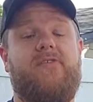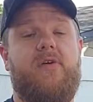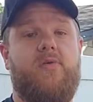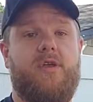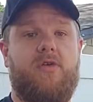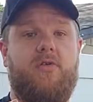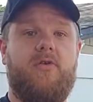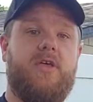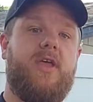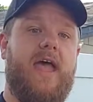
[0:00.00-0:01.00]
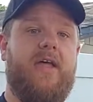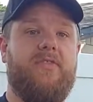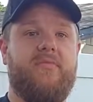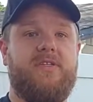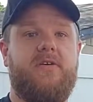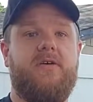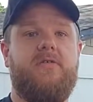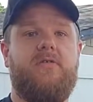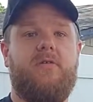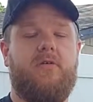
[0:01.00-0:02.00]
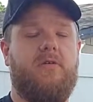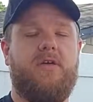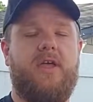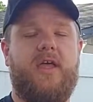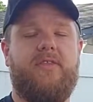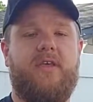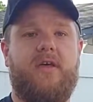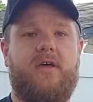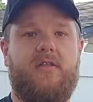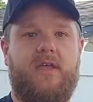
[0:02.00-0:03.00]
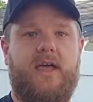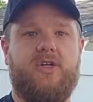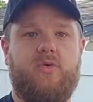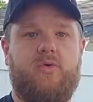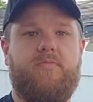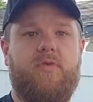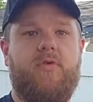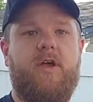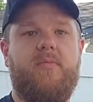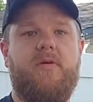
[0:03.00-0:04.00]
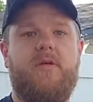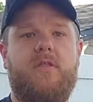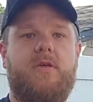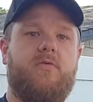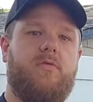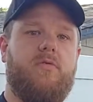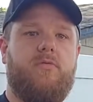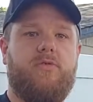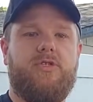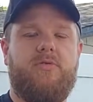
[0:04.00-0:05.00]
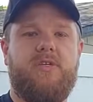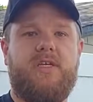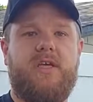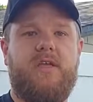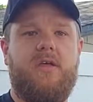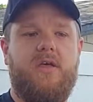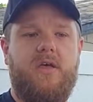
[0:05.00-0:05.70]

that when you're looking at the material or looking at the actual programmer that we'll show in a second,